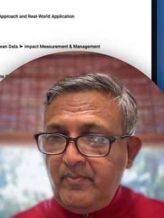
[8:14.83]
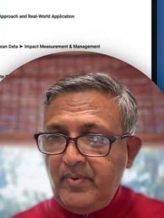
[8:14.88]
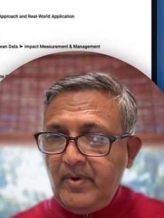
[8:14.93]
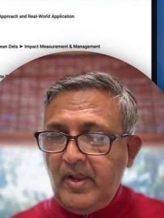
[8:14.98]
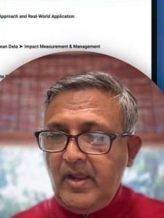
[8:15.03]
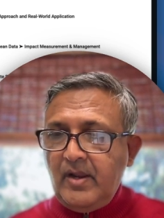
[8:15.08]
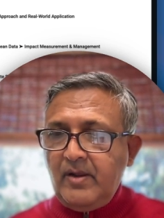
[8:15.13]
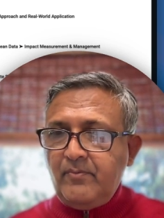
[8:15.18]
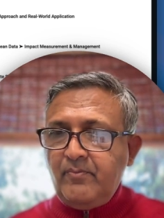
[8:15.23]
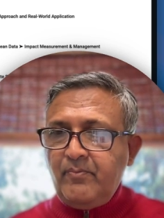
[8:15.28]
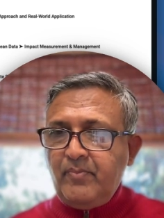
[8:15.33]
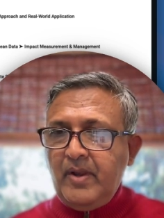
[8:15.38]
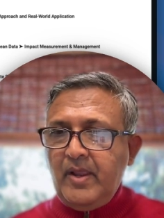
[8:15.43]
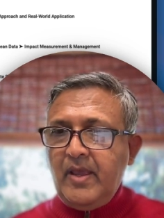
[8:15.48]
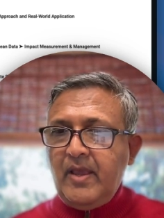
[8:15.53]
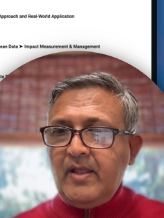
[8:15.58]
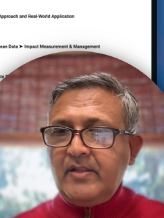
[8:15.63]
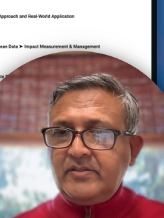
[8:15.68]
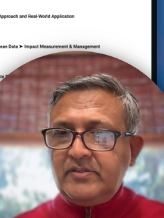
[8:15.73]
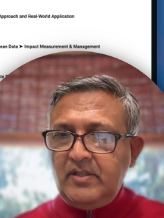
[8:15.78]
uh,
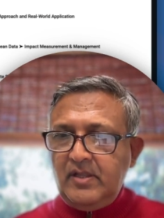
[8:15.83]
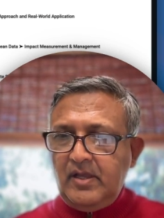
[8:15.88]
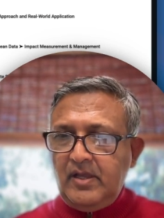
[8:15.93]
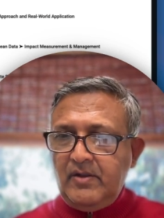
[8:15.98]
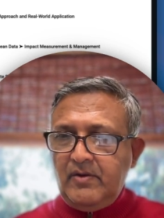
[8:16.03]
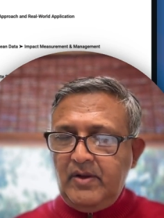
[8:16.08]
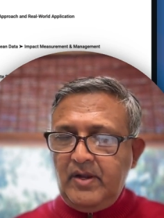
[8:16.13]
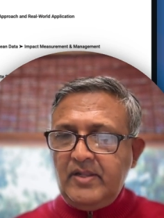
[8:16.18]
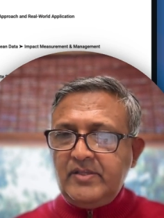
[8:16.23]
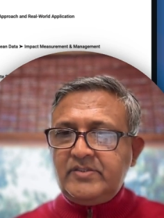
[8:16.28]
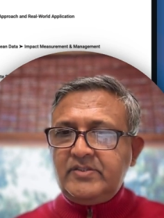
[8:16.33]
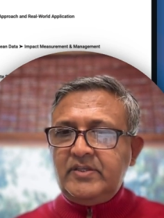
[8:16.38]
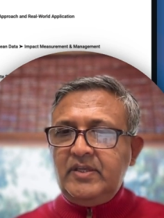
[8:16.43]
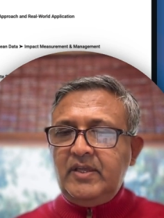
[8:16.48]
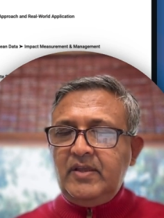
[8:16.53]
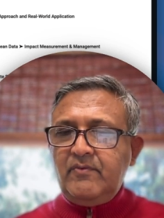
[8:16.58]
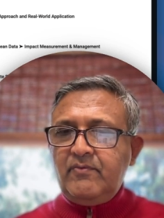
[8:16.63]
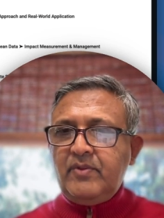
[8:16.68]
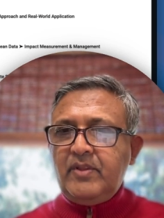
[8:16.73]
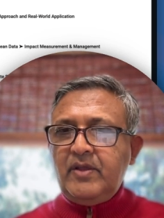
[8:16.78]
play and uh, really
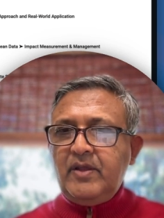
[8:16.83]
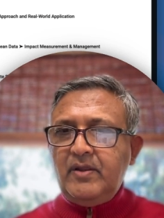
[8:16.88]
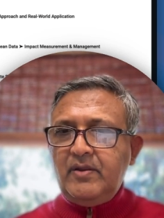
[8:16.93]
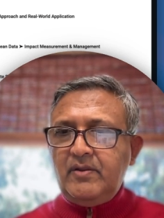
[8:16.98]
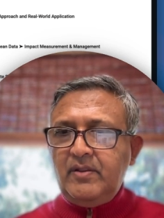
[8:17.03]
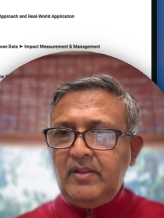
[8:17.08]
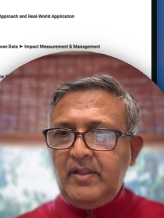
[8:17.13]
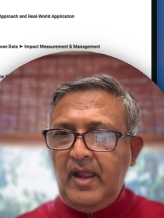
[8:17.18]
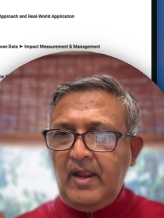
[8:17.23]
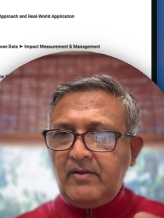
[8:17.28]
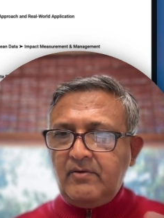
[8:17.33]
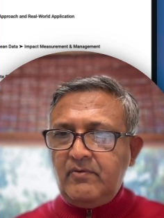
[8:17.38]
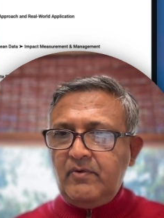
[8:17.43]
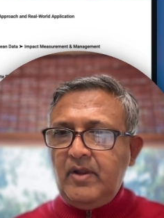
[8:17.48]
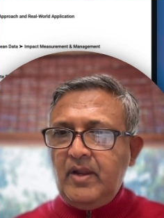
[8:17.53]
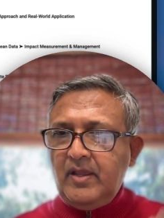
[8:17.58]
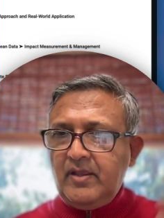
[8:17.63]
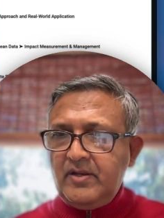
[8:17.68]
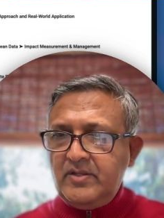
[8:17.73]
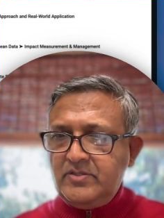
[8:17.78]
see whether that
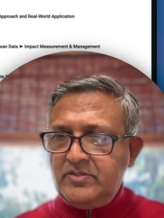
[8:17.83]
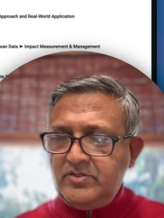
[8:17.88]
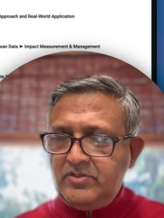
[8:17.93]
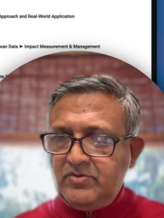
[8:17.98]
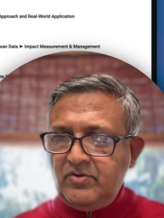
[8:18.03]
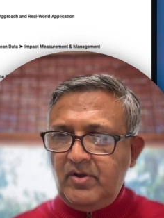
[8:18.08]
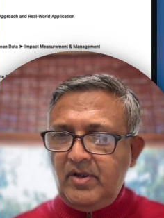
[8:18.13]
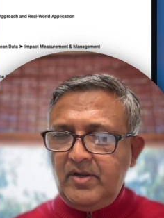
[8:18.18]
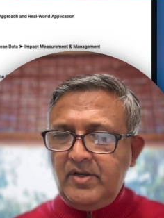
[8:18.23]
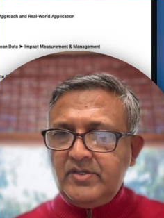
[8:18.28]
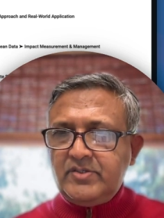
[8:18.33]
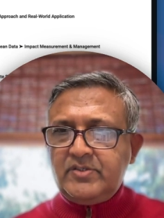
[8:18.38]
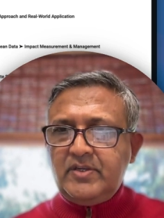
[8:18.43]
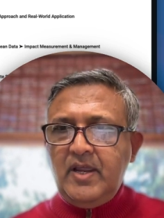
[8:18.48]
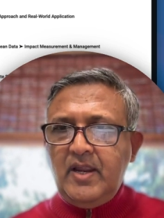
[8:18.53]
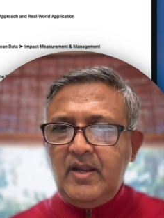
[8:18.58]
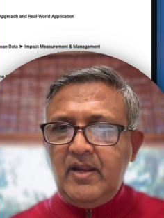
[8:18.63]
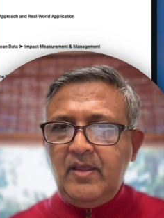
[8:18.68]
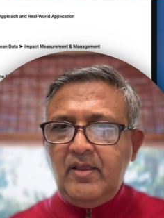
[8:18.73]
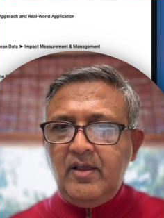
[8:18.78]
really increases your
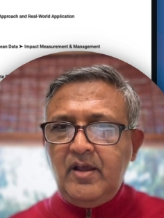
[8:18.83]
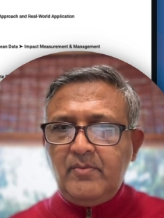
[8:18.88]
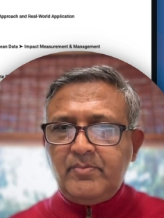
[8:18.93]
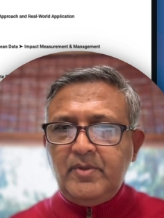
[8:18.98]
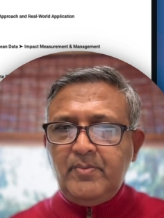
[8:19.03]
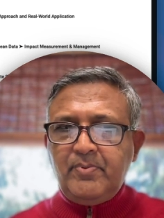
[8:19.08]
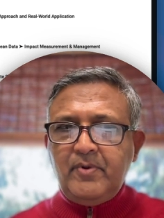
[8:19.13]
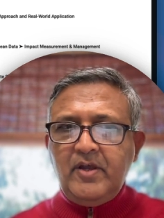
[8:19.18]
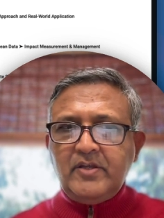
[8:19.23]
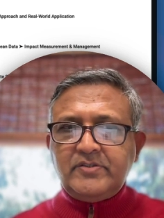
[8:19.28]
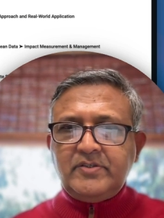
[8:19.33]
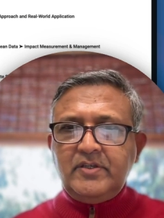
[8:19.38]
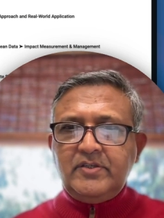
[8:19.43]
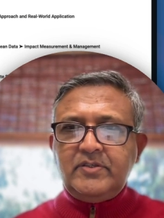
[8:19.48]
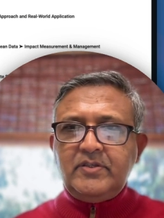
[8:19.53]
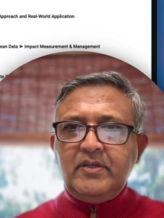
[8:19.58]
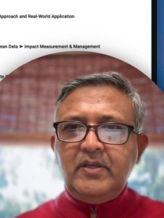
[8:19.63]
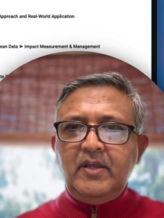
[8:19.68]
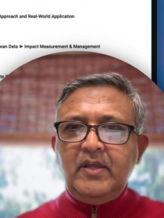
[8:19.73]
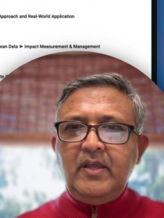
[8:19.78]
understanding of the
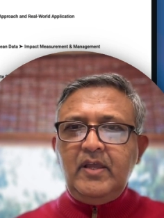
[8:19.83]
process.